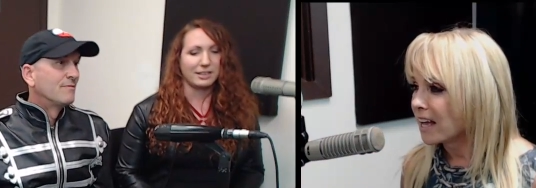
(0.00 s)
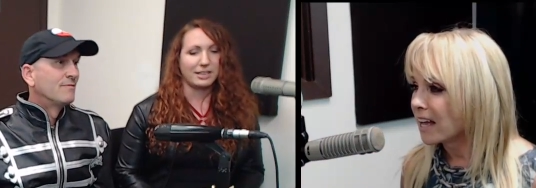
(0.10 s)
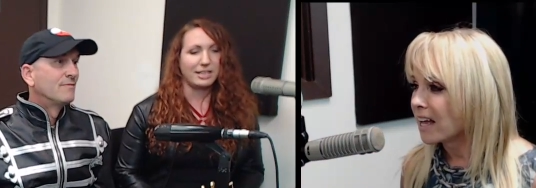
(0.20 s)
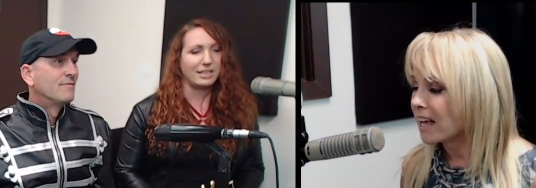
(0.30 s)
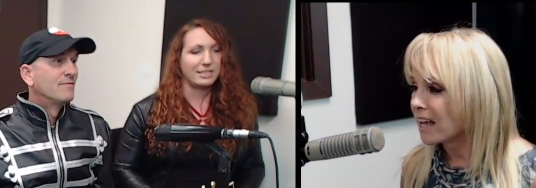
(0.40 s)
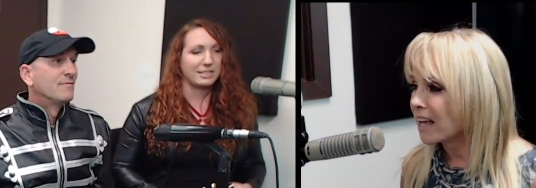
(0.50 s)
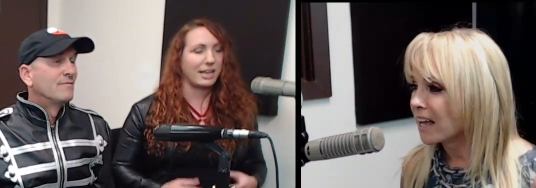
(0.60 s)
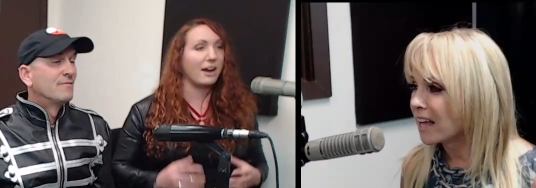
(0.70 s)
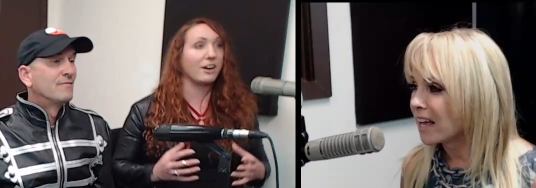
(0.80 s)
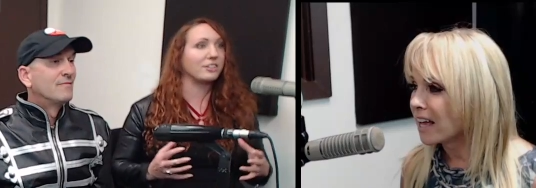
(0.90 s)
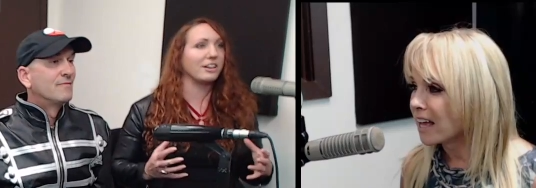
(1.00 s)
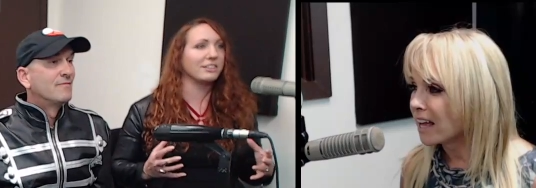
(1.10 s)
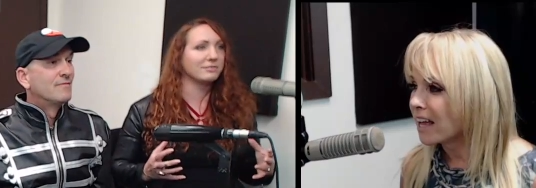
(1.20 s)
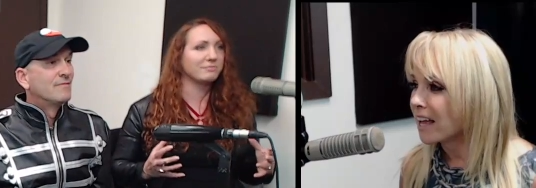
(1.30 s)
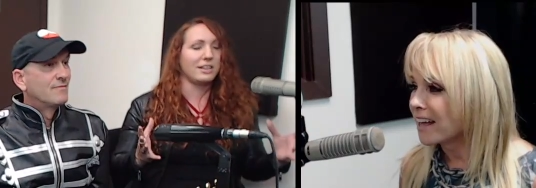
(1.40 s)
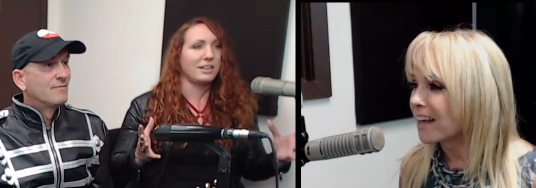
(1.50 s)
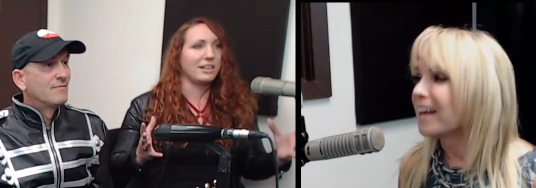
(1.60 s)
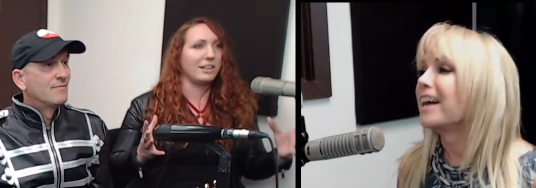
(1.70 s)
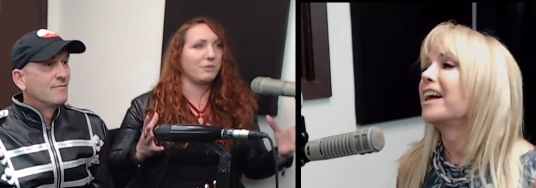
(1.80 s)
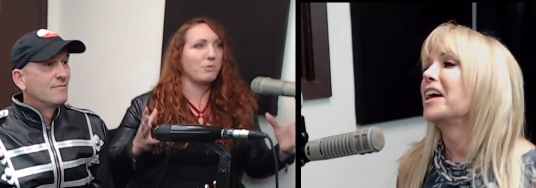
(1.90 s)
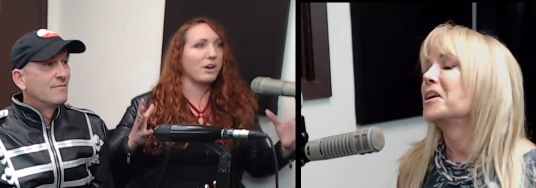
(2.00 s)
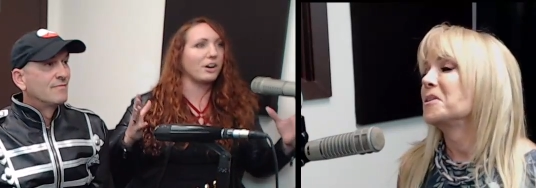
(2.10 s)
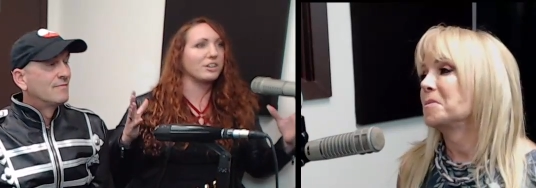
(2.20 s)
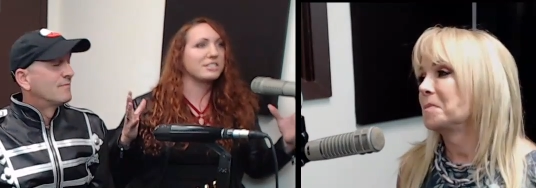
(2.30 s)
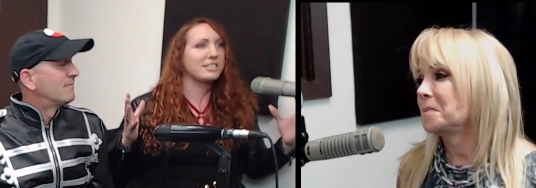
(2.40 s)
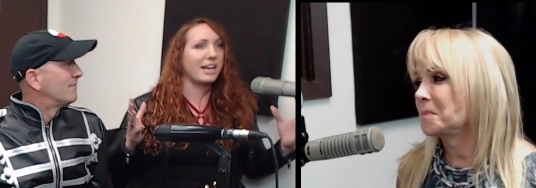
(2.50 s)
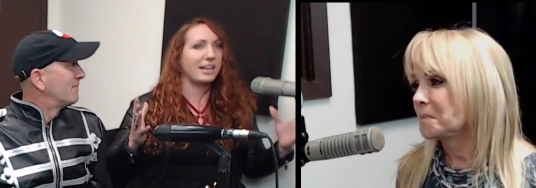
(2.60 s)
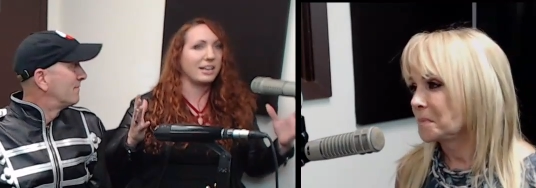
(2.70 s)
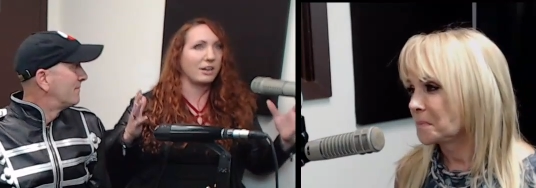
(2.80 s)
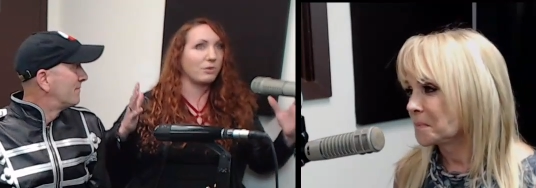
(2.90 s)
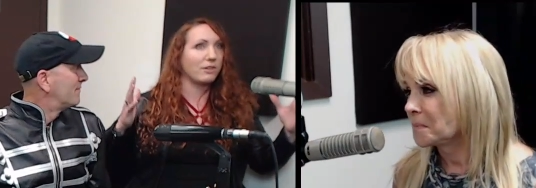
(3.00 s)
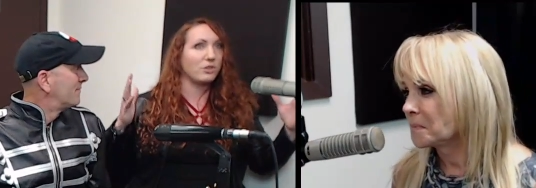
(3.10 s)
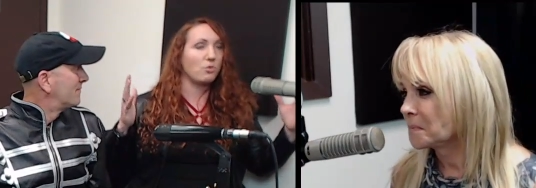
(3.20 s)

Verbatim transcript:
Speaker 1: he, he's a character and we want our set like whenever you